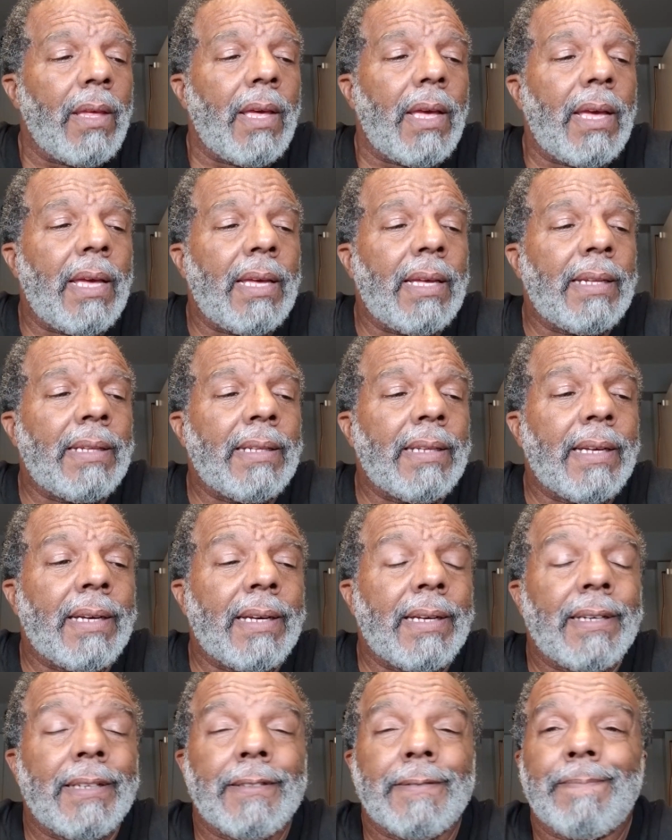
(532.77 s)
And
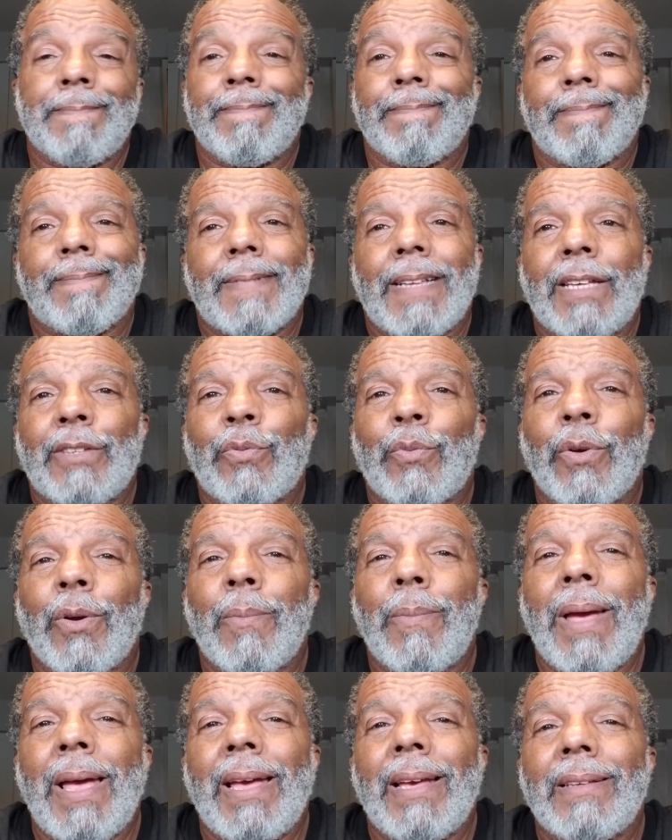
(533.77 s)
that's where
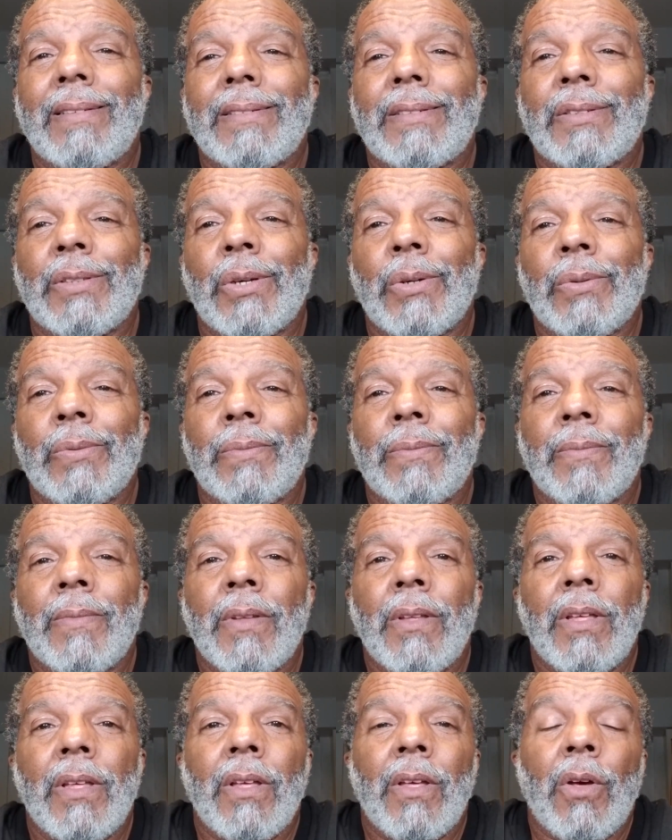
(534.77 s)
I'm at. So
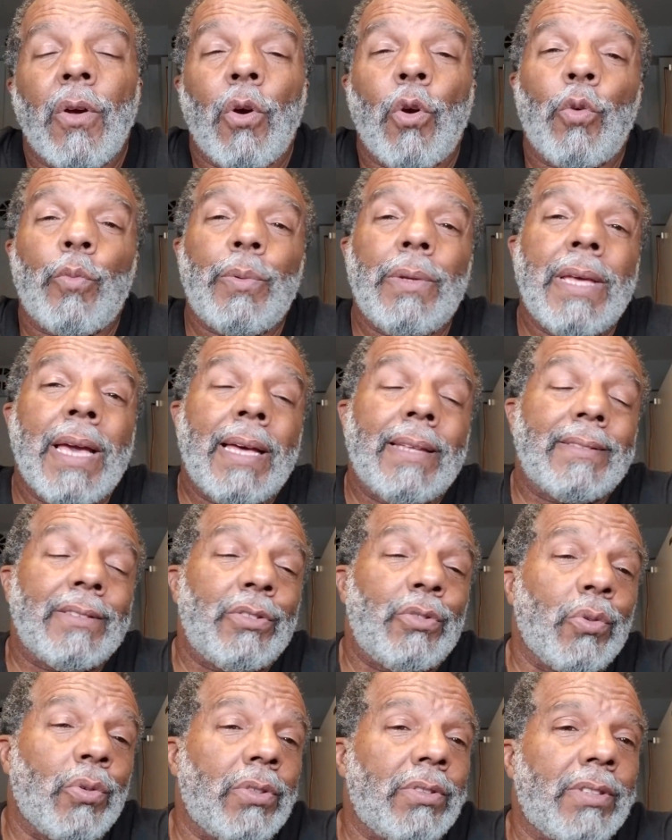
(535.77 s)
hope you guys
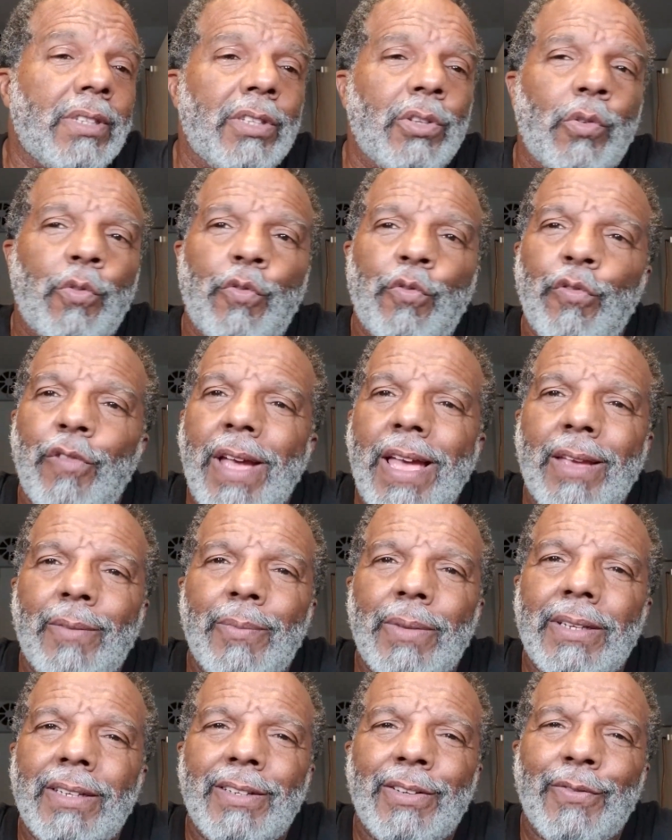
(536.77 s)
enjoyed the little
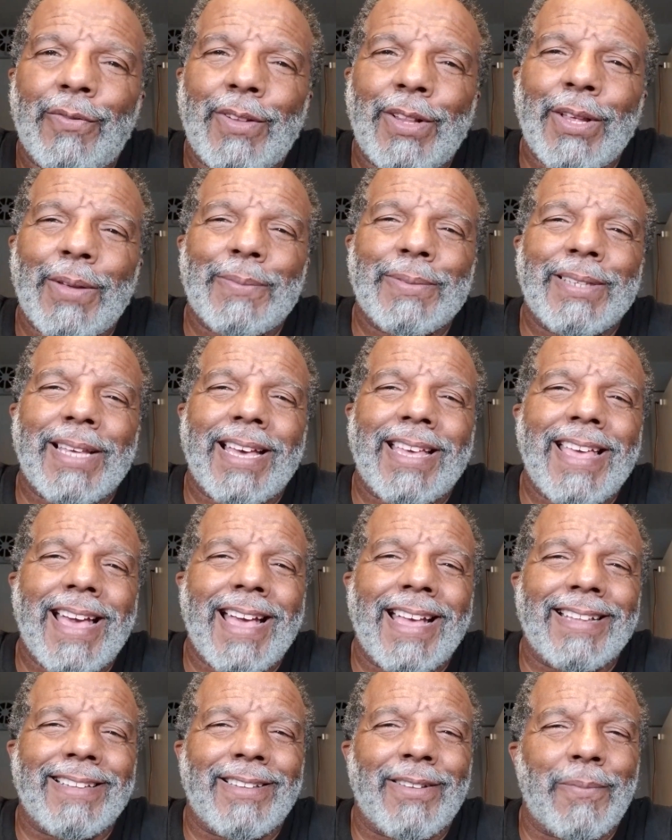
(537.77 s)
fragmented of clips I
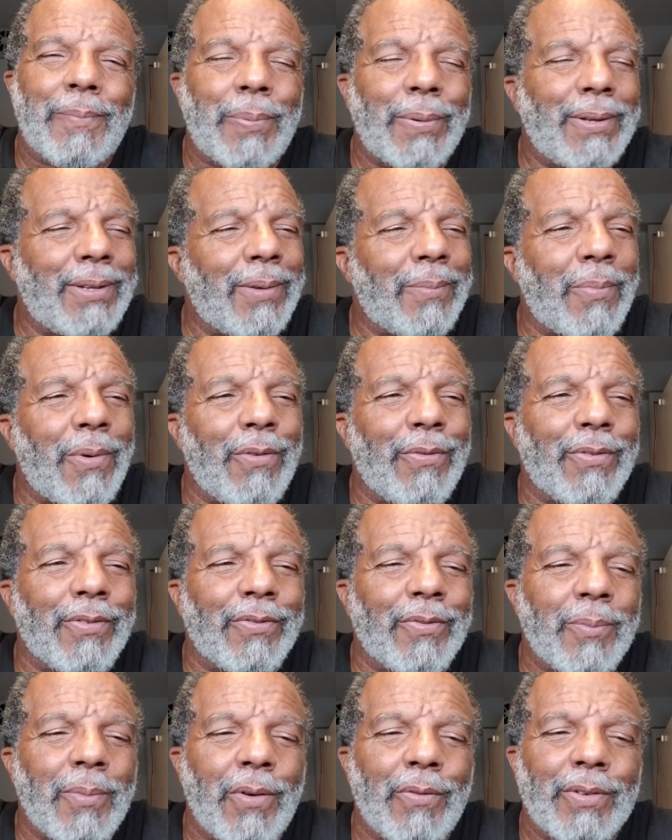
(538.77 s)
got to put up
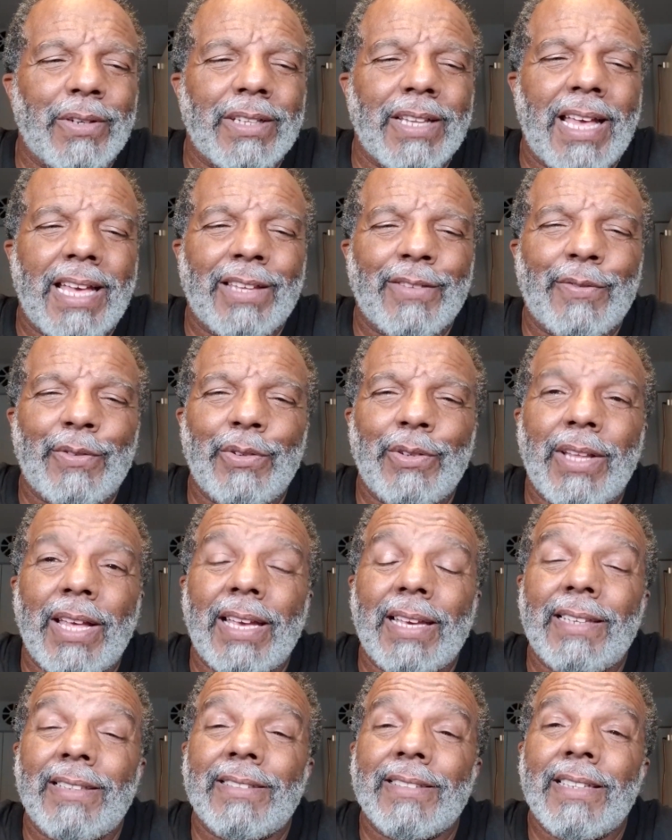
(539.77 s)
over the last few
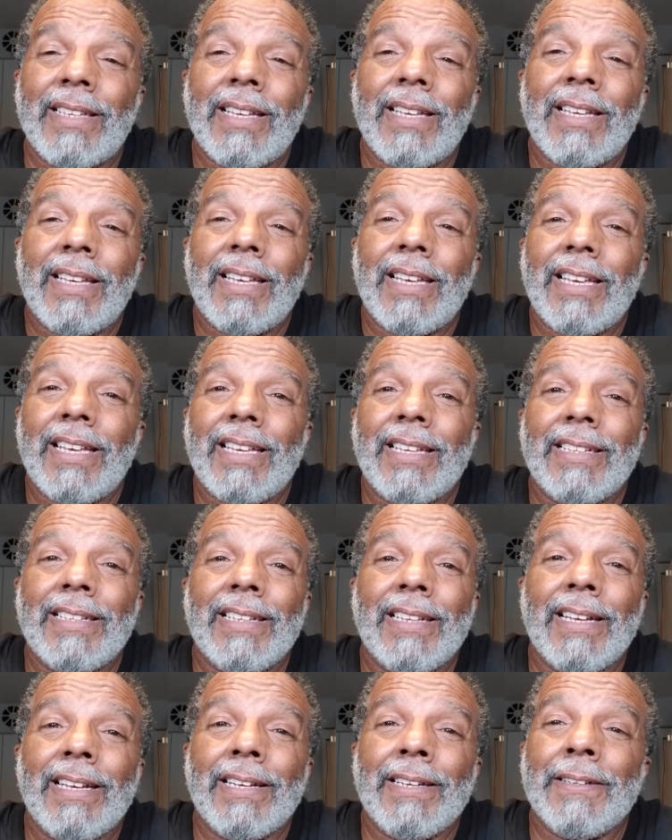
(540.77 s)
days. And
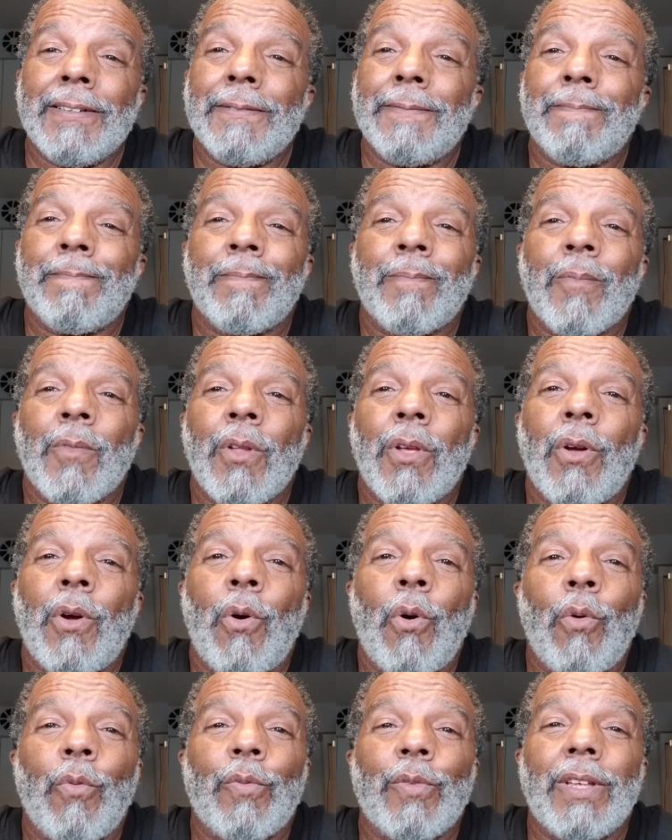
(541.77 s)

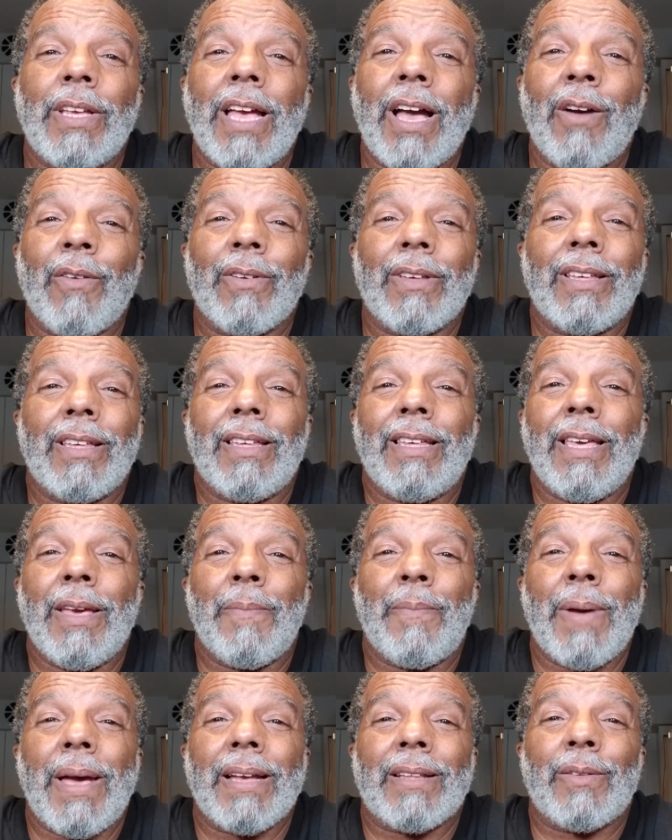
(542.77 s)
hopefully I'll get
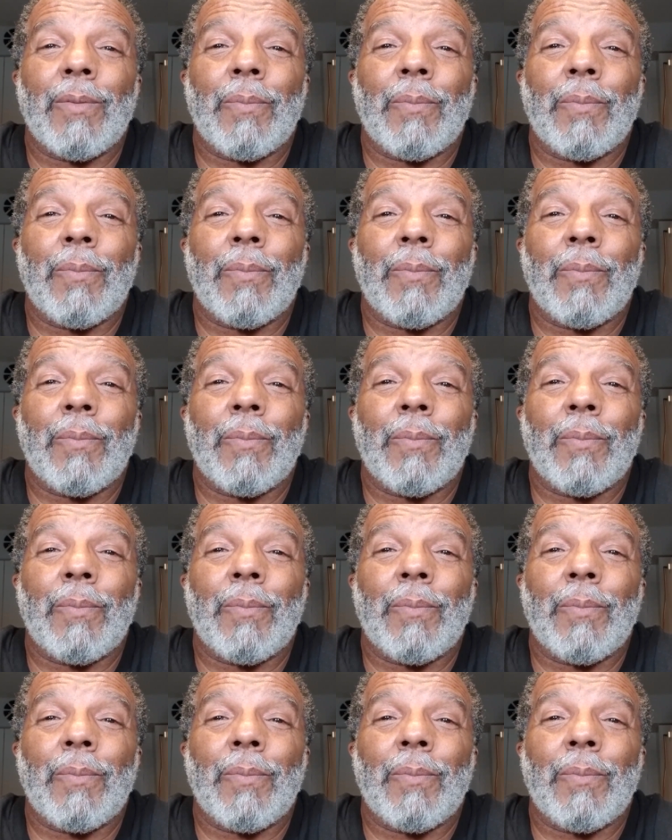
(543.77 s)
back to